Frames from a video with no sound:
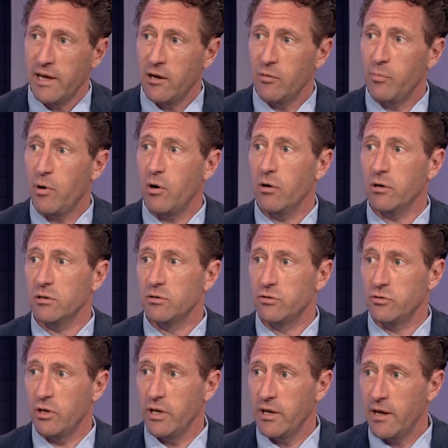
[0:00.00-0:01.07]
down parks,
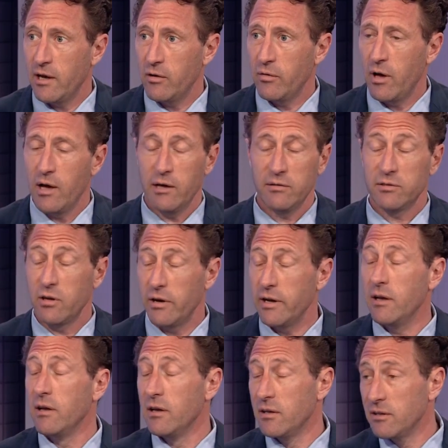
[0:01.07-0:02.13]
shutting down, uh,
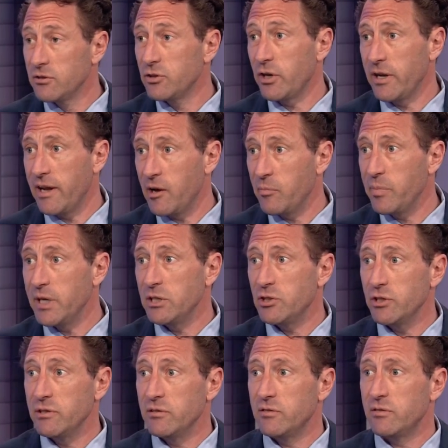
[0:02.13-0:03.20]
sorry, shutting down
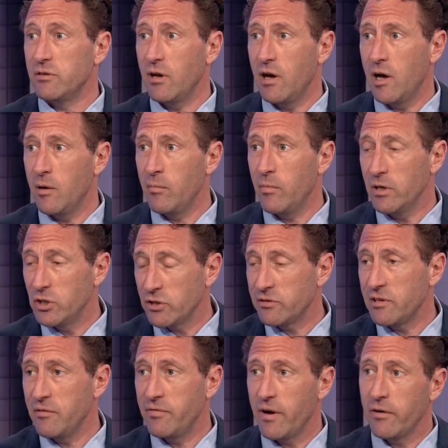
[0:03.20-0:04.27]
beaches, um,
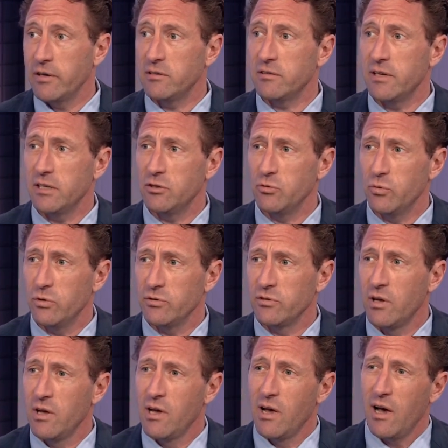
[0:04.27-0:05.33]
adjusting ferry schedules,
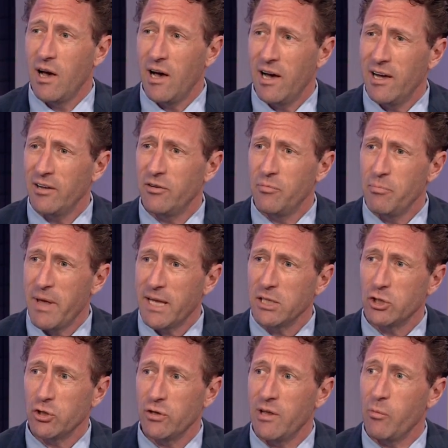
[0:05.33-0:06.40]
uh,
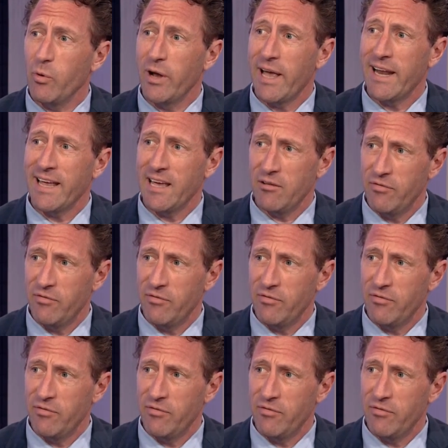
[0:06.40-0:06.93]
making sure that we're getting